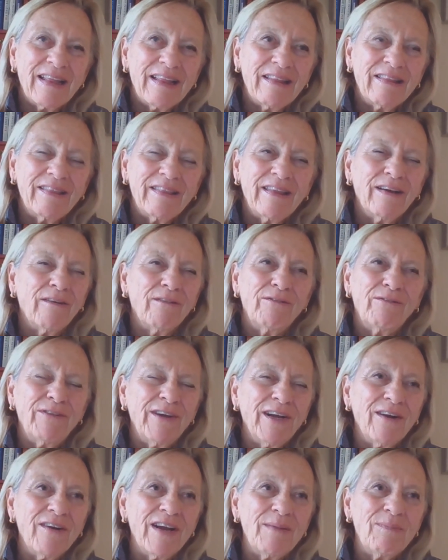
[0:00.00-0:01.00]
they're
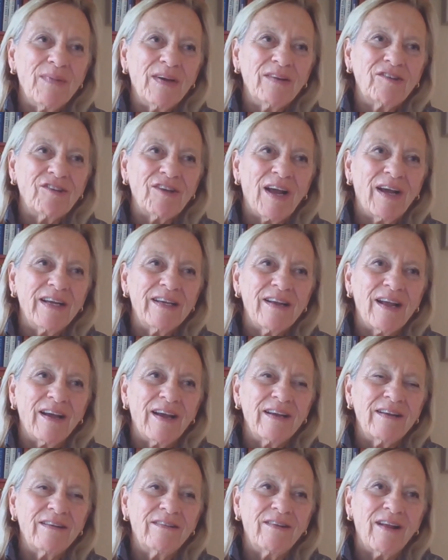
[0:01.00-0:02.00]
very much
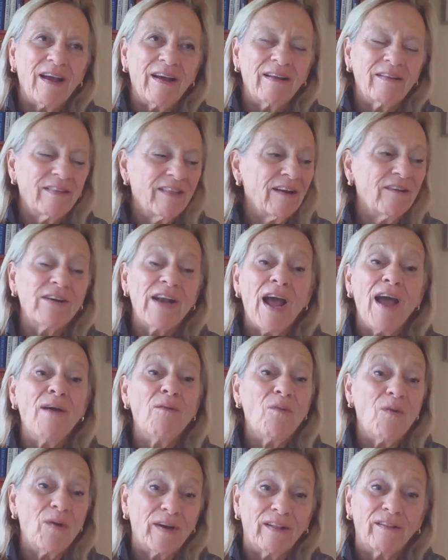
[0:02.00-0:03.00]
they're
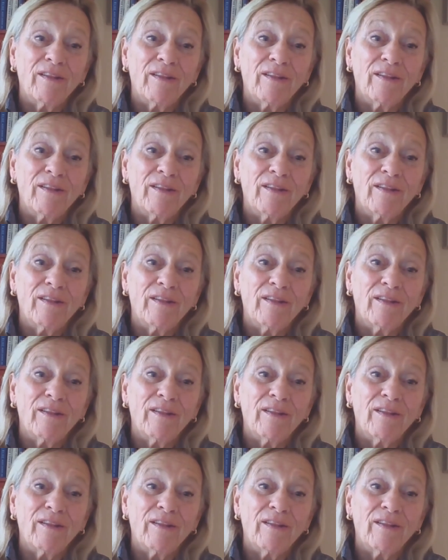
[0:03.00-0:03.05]
not one